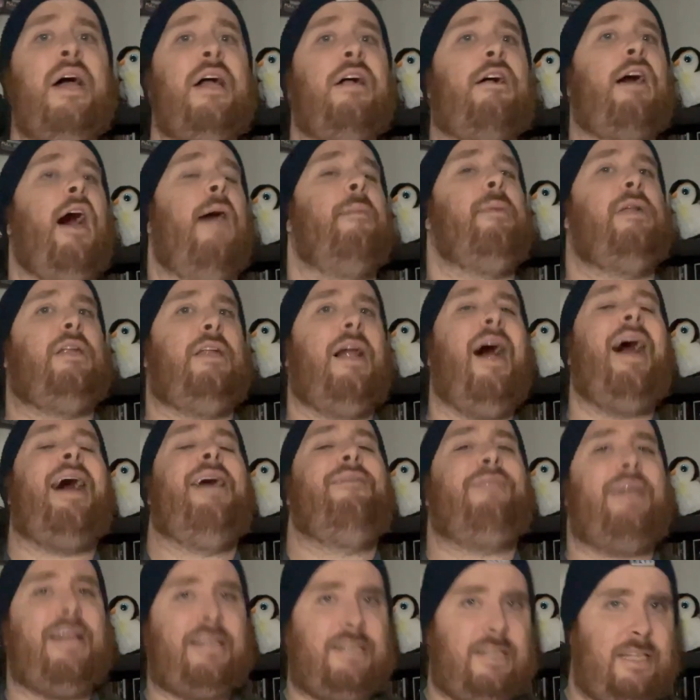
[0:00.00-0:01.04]
come
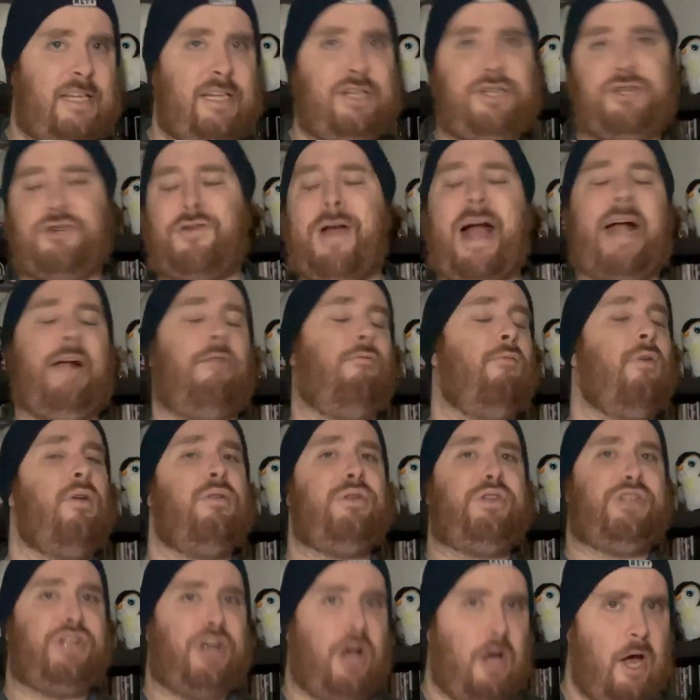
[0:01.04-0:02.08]
alive as this track
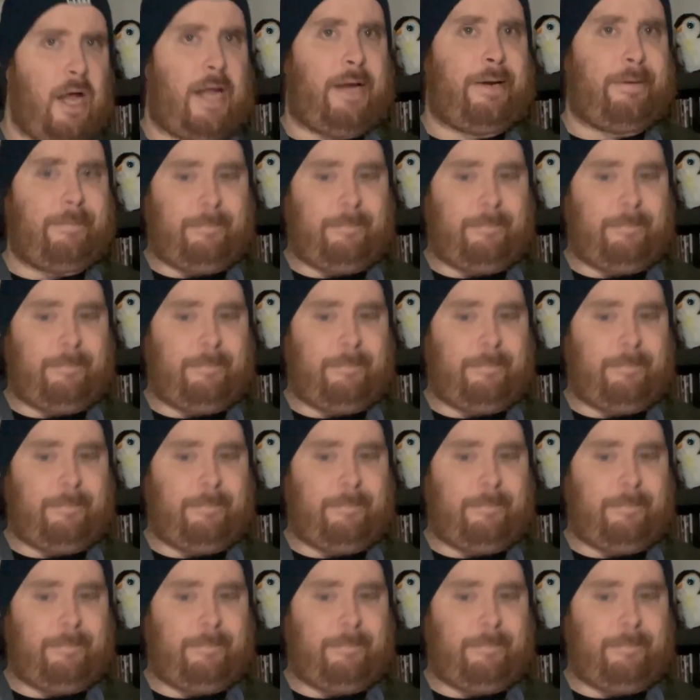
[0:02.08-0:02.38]
rolls on.